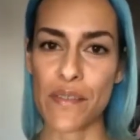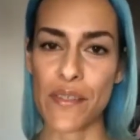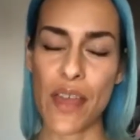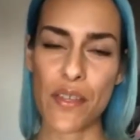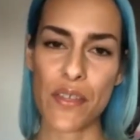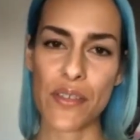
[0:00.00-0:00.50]

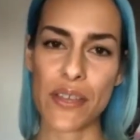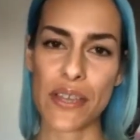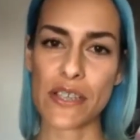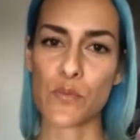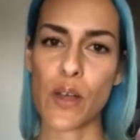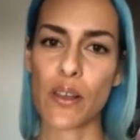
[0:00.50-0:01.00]
The other thing
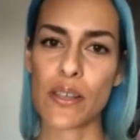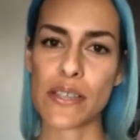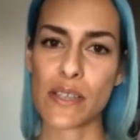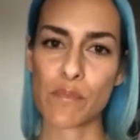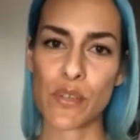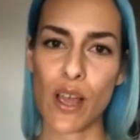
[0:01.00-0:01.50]
as well
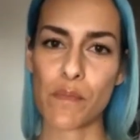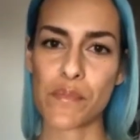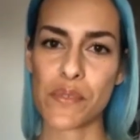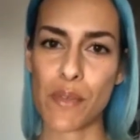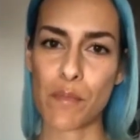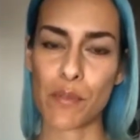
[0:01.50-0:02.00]
is
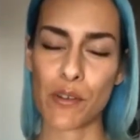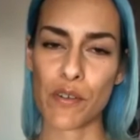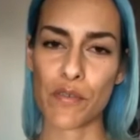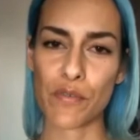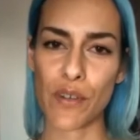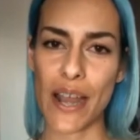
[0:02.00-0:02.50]
sometimes people are
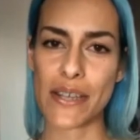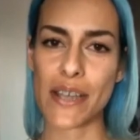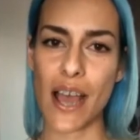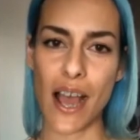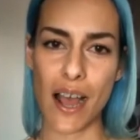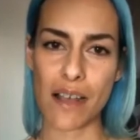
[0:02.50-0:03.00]
afraid
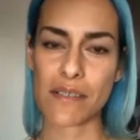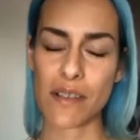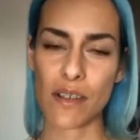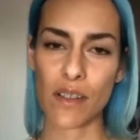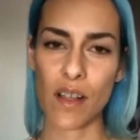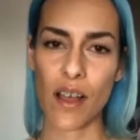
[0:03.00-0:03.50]
to ask
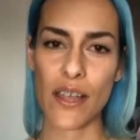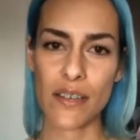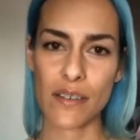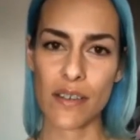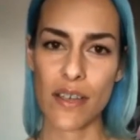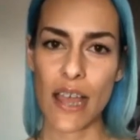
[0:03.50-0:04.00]
a
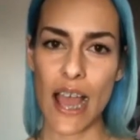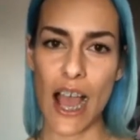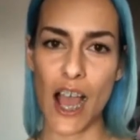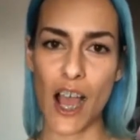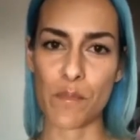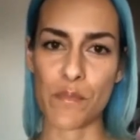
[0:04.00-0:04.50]
client.
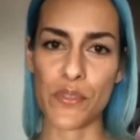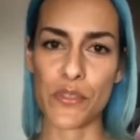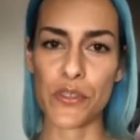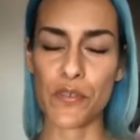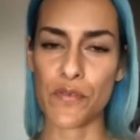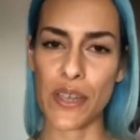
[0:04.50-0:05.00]

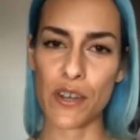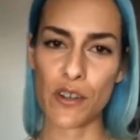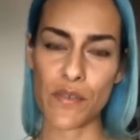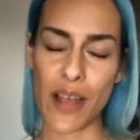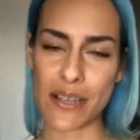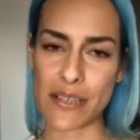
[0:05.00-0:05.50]
The fear
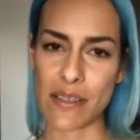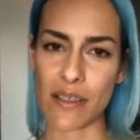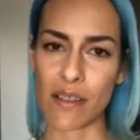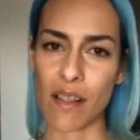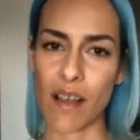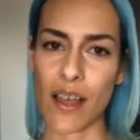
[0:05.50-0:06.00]
of asking the
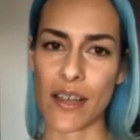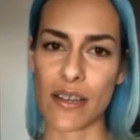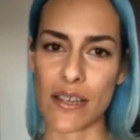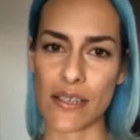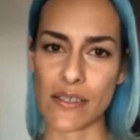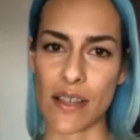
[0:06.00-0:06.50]
client
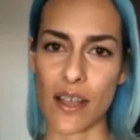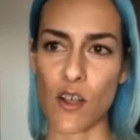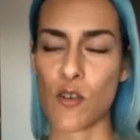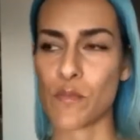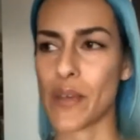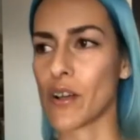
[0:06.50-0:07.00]
is like,
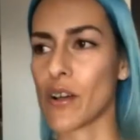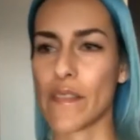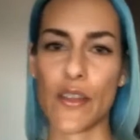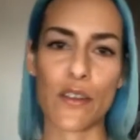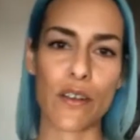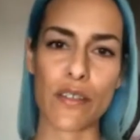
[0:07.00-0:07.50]
oh my god,
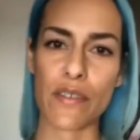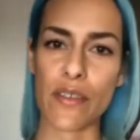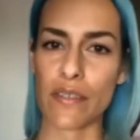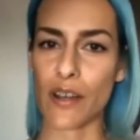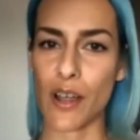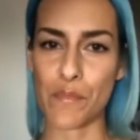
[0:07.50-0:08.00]
they're going to think
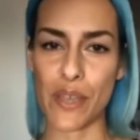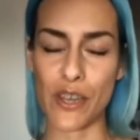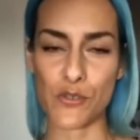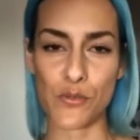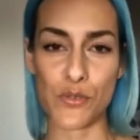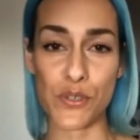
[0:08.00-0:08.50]
that I'm
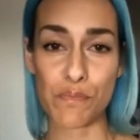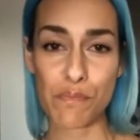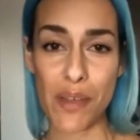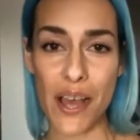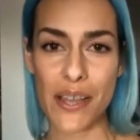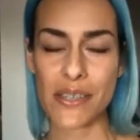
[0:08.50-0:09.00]
being too
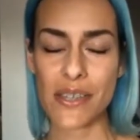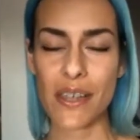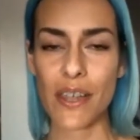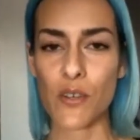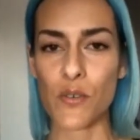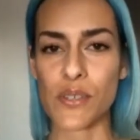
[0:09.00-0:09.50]

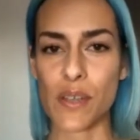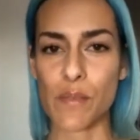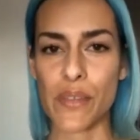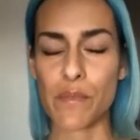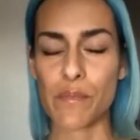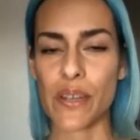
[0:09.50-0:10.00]
demanding or
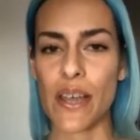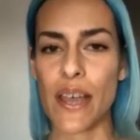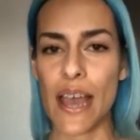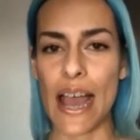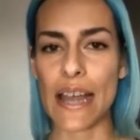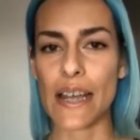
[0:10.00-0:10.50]
something. But
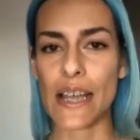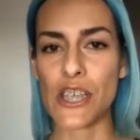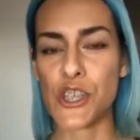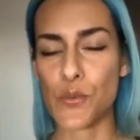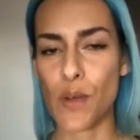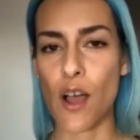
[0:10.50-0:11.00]

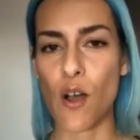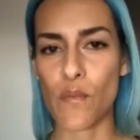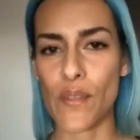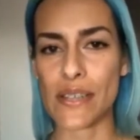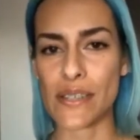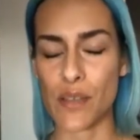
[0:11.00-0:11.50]
unless you are
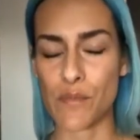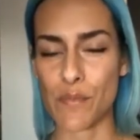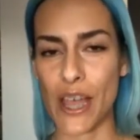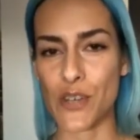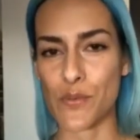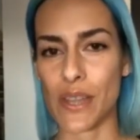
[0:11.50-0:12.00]
on that same
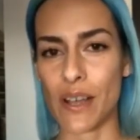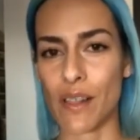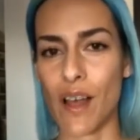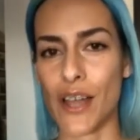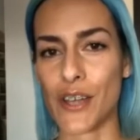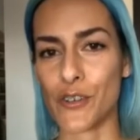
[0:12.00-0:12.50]
page with that
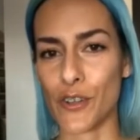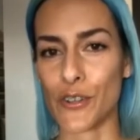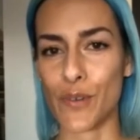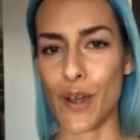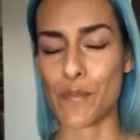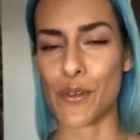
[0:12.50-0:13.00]
client, you're not
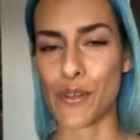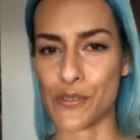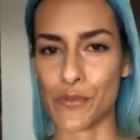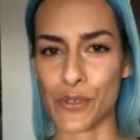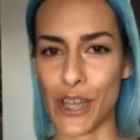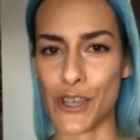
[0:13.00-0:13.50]
the right
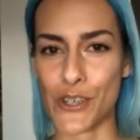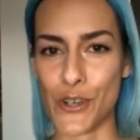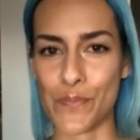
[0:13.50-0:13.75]
person for that job.